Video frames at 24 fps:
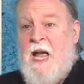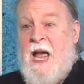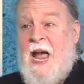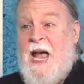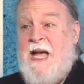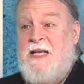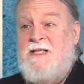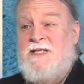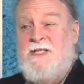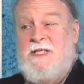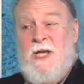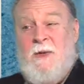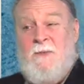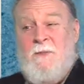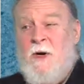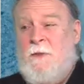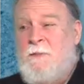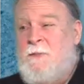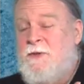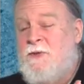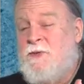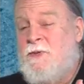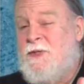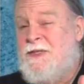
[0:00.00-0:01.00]
and somewhere
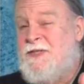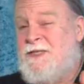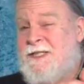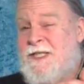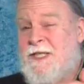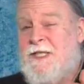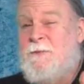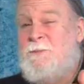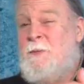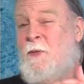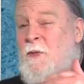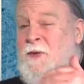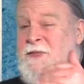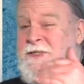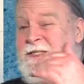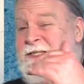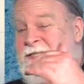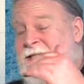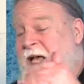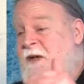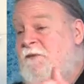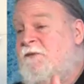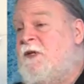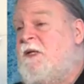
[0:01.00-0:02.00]
between six point
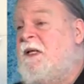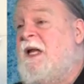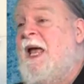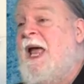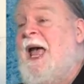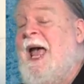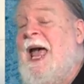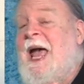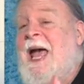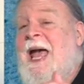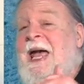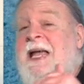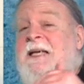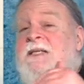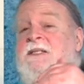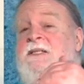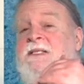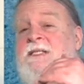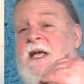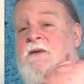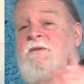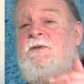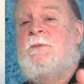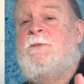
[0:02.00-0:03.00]
seven and
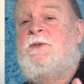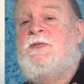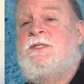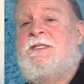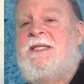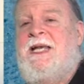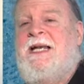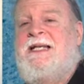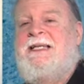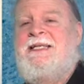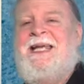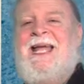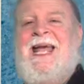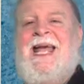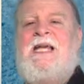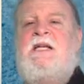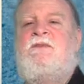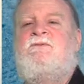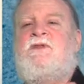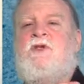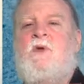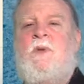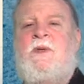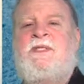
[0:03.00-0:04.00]
seven percent at the end
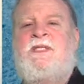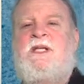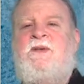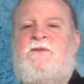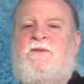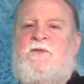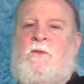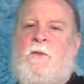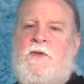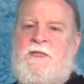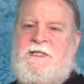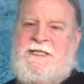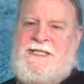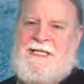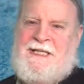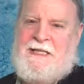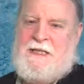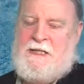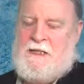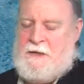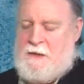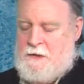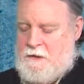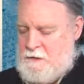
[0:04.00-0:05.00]
of twenty
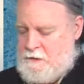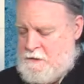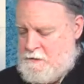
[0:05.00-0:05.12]
fourteen.